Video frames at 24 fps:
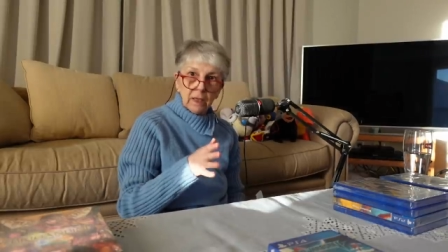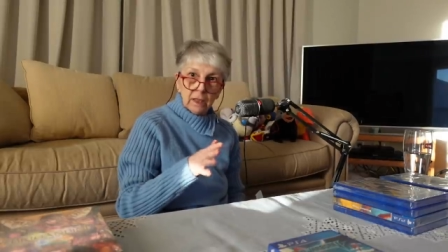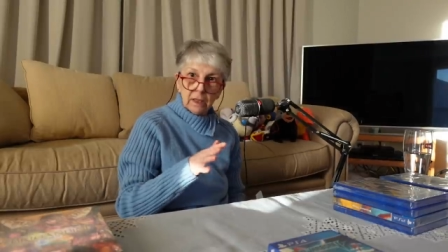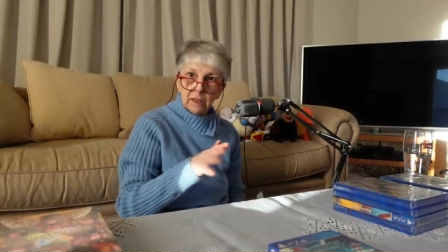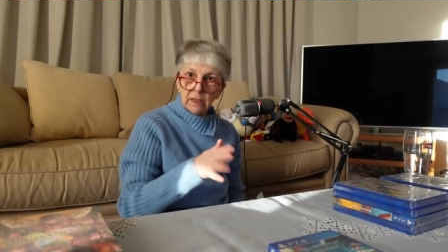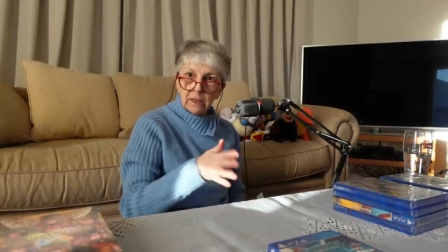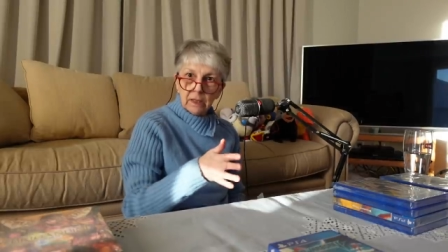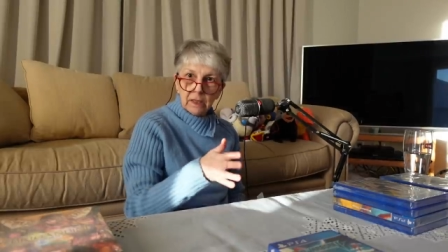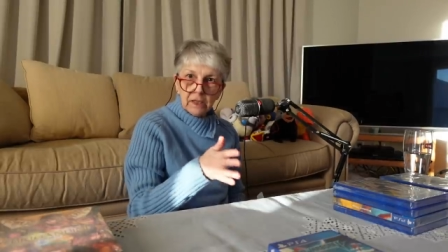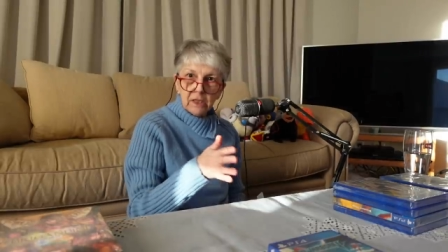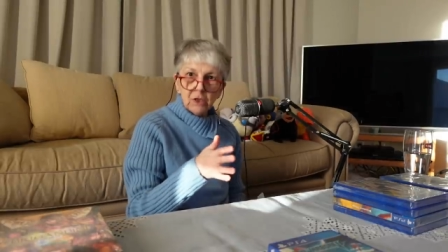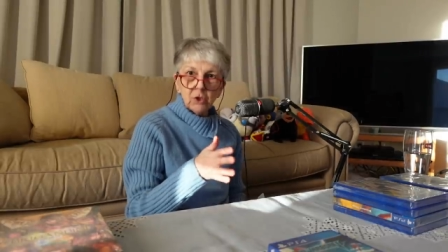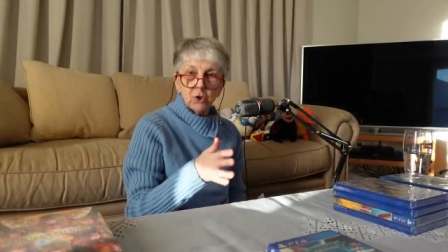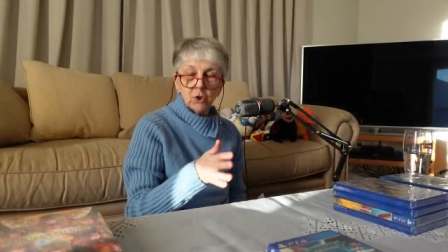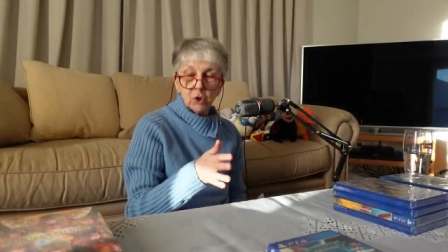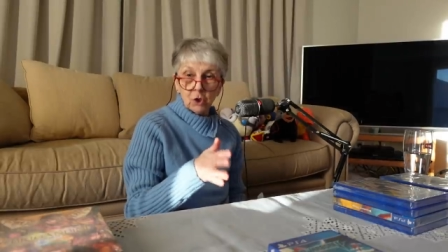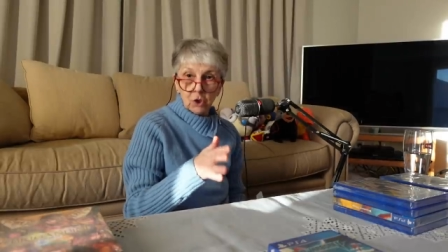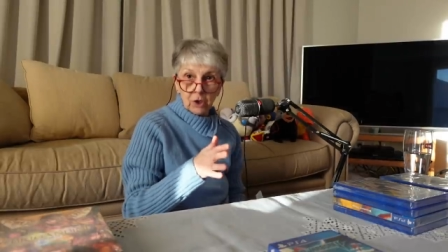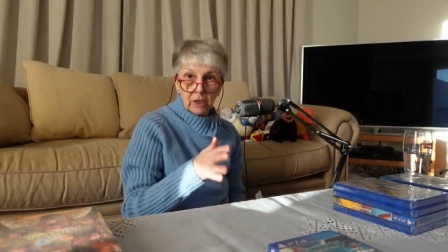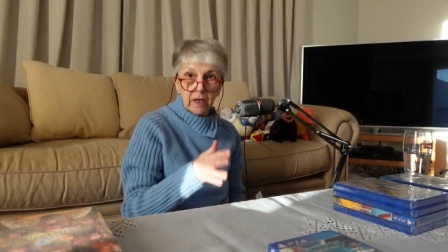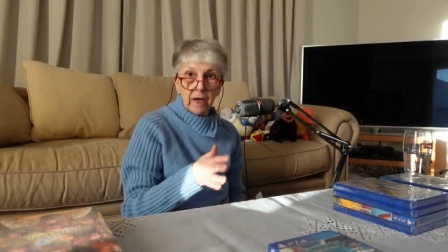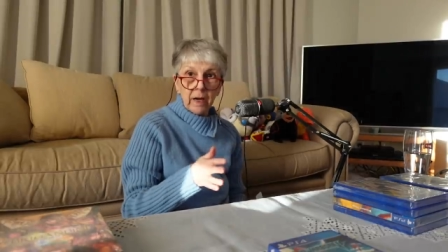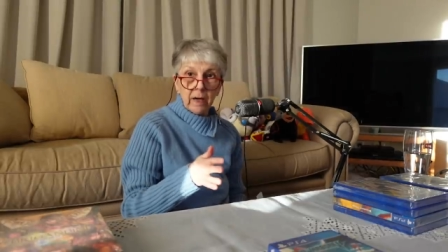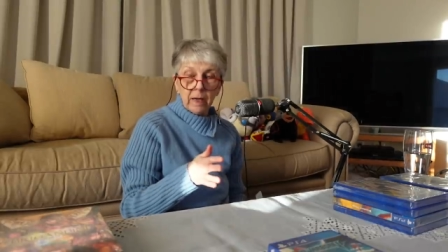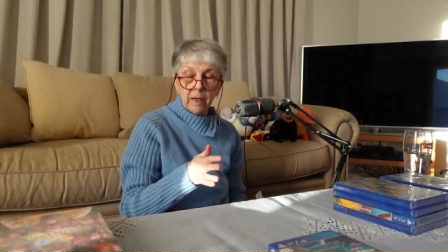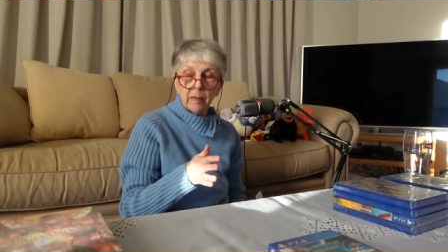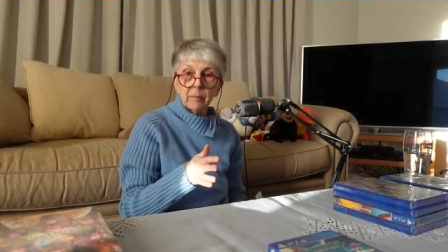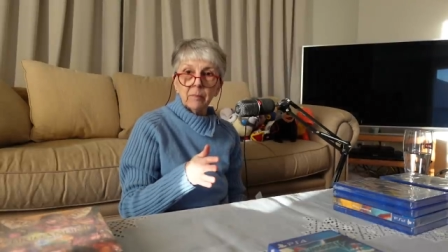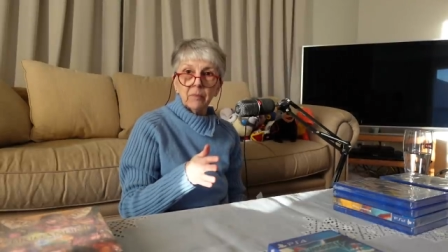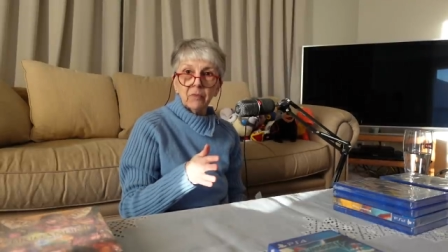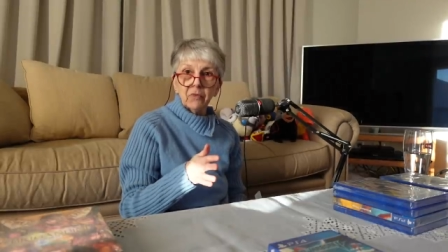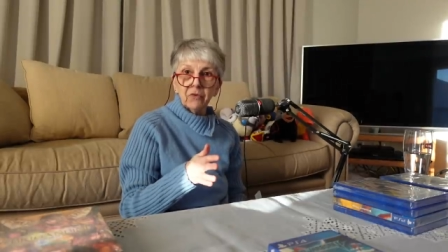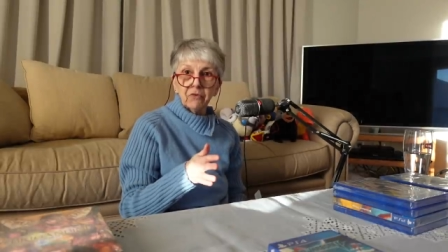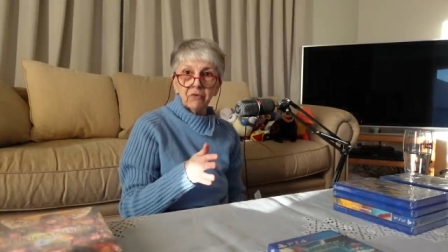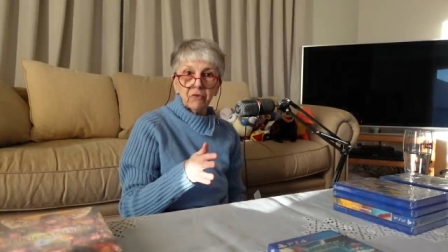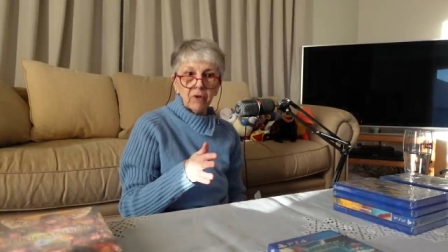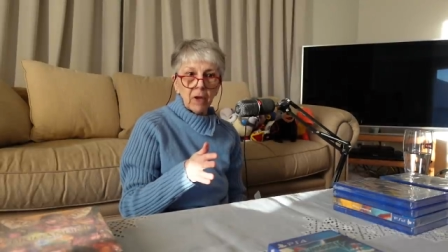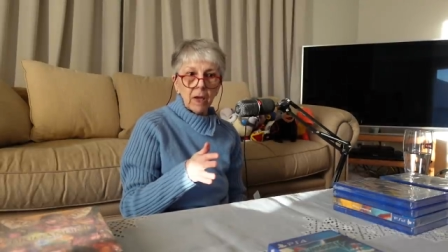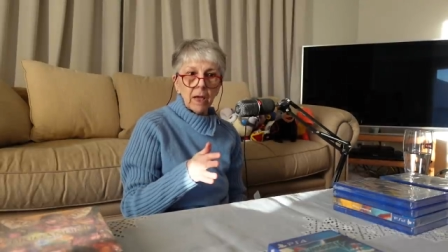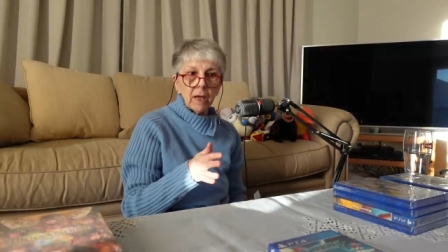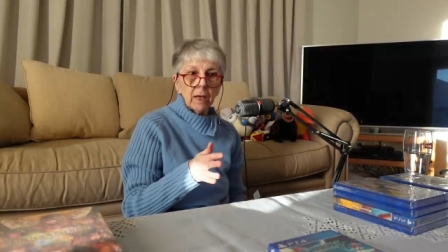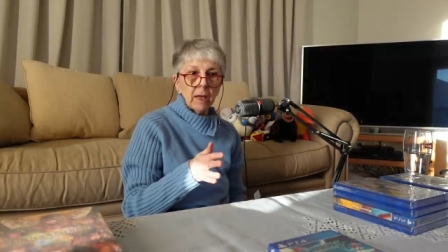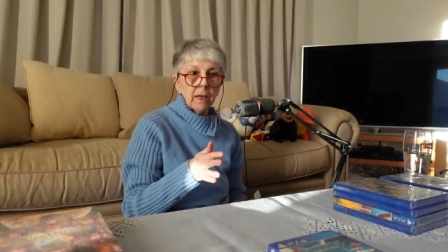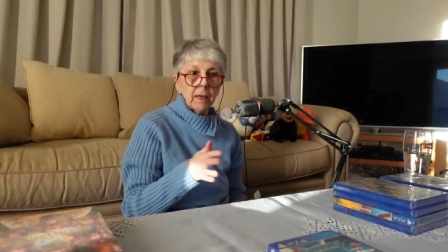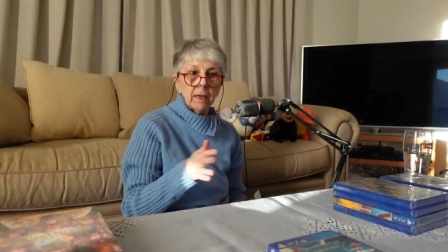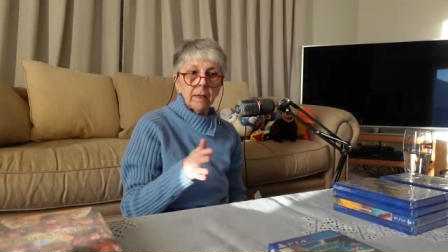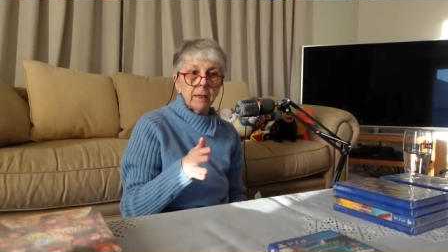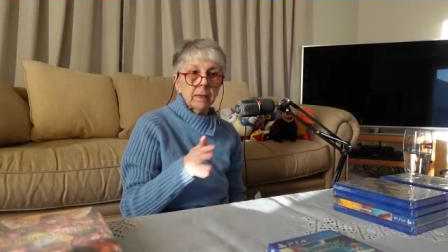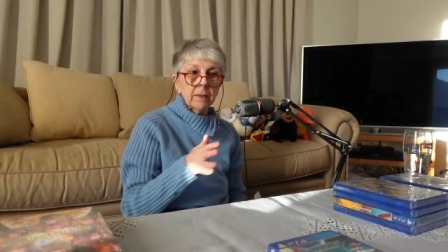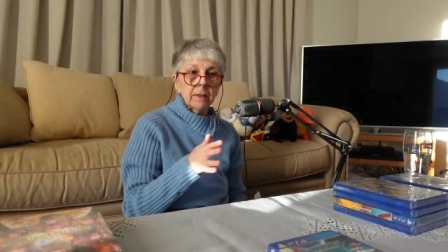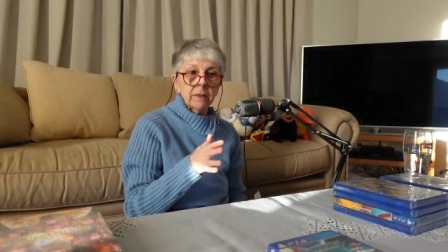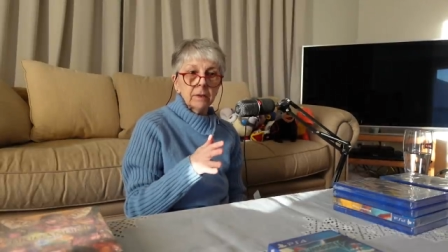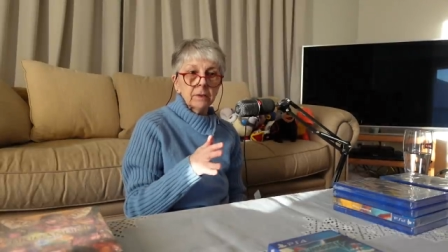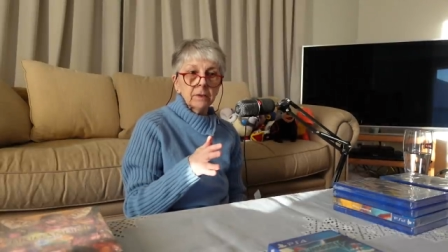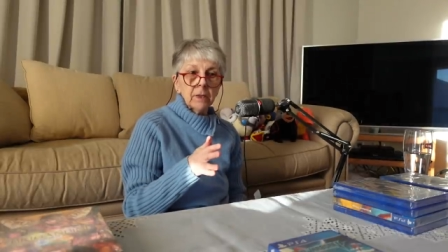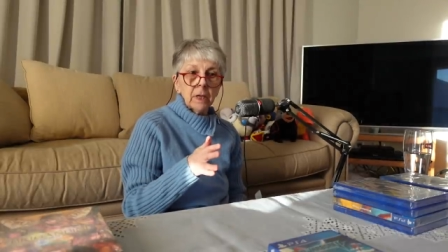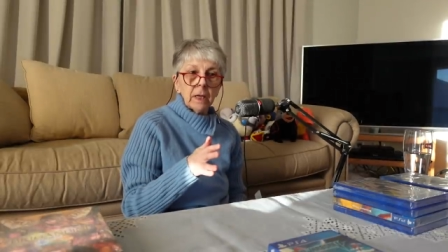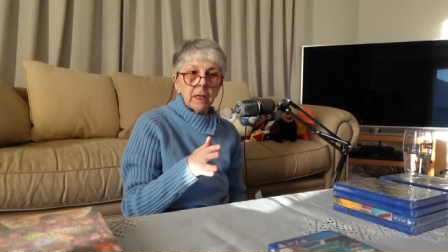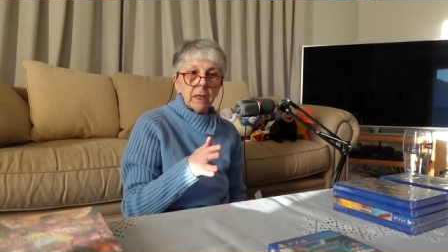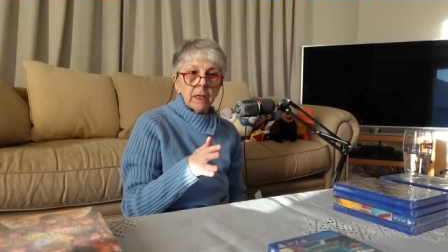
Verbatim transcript: niche games, and